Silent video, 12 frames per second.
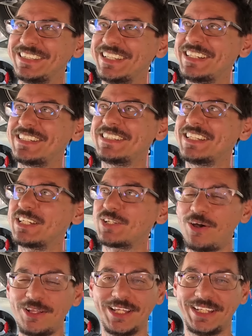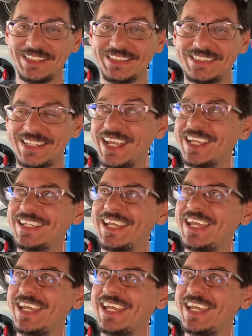That's all I can say.